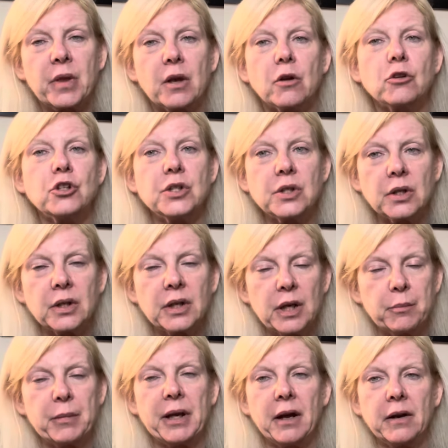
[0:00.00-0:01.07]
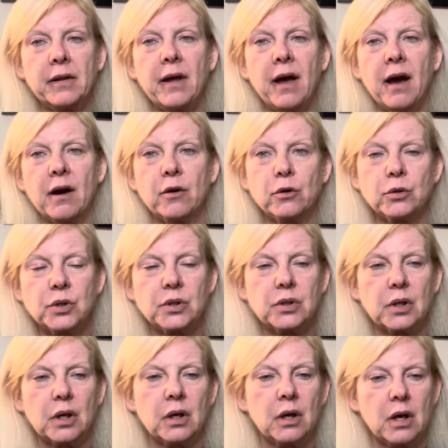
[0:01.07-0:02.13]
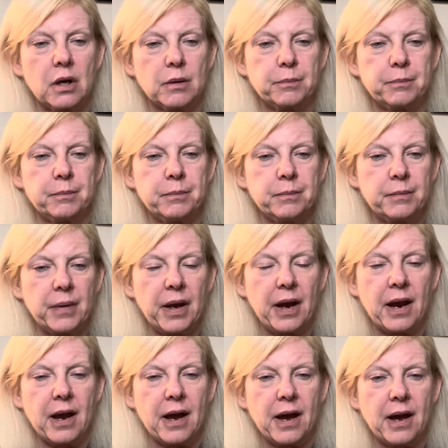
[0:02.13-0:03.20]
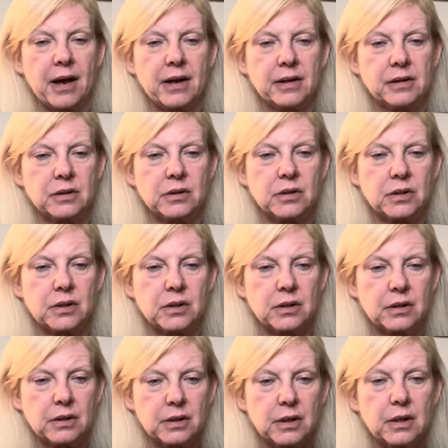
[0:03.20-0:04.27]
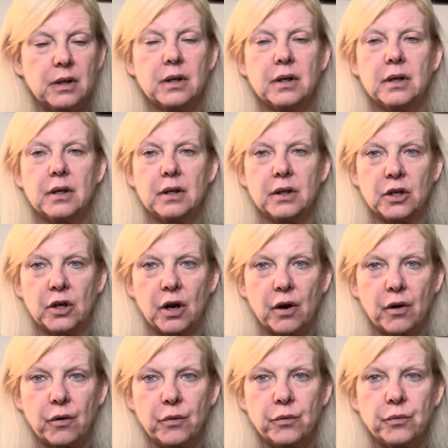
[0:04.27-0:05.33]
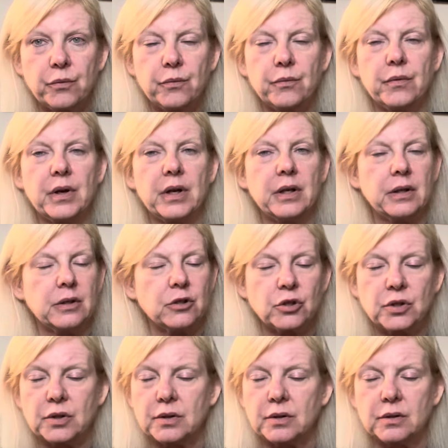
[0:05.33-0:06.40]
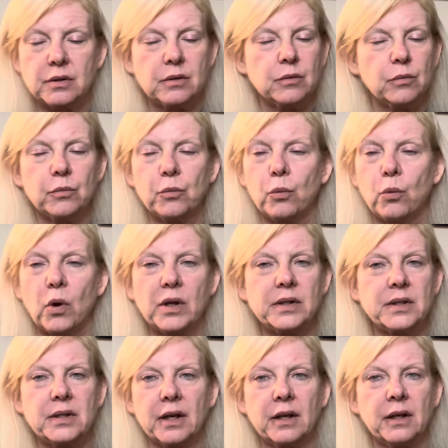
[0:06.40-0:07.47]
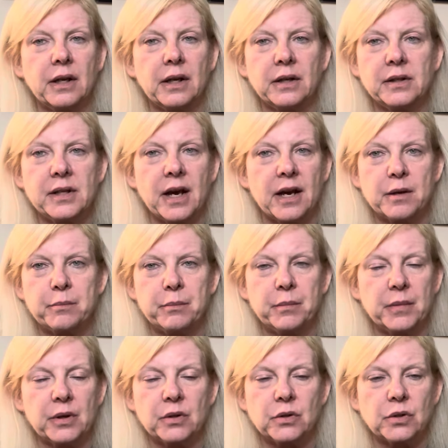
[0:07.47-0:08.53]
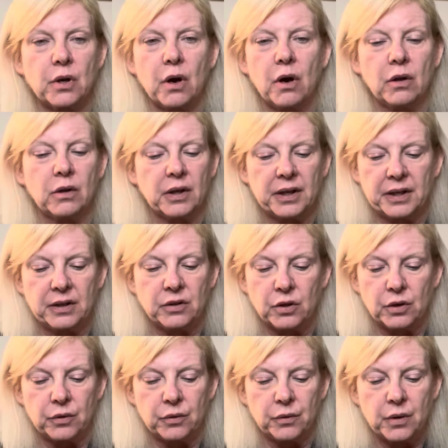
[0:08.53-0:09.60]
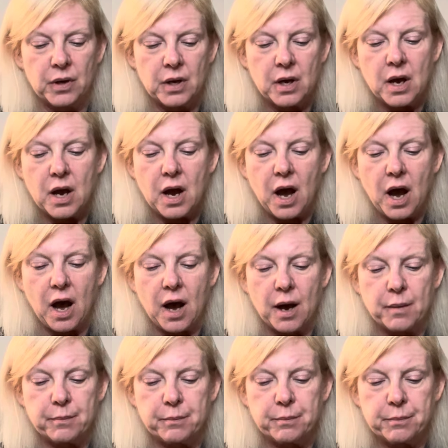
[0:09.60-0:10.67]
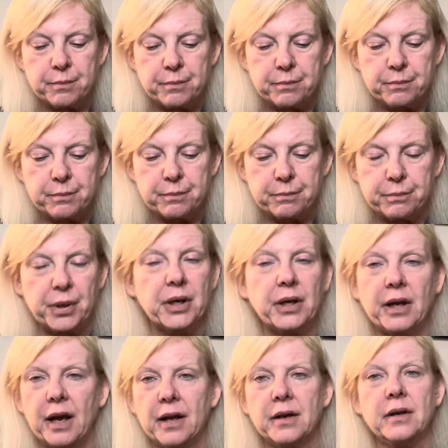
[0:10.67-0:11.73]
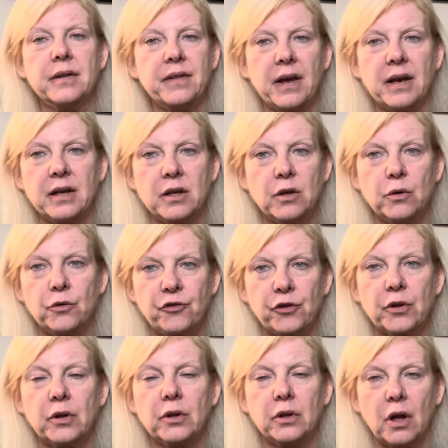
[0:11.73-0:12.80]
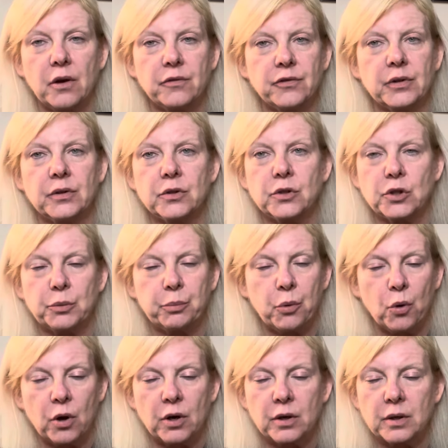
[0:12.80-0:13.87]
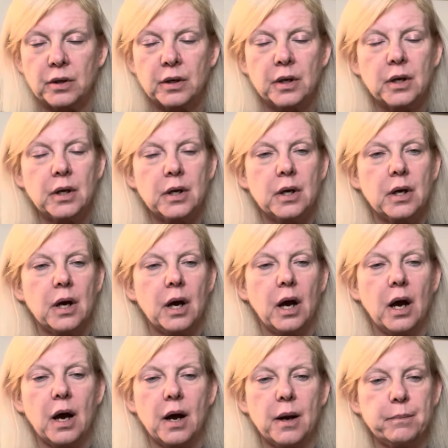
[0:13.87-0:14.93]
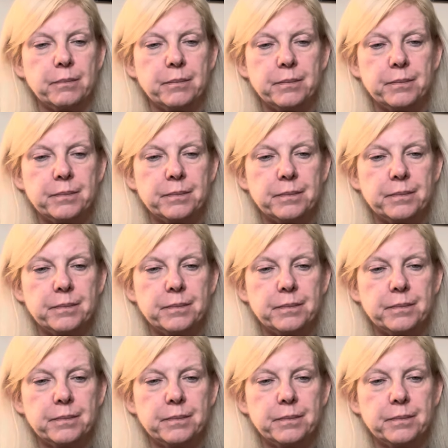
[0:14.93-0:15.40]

she's going to get me out of the house um, and, you know, it just one second at a time is all I can do. Um, but again, thank you for the love and the support. Um,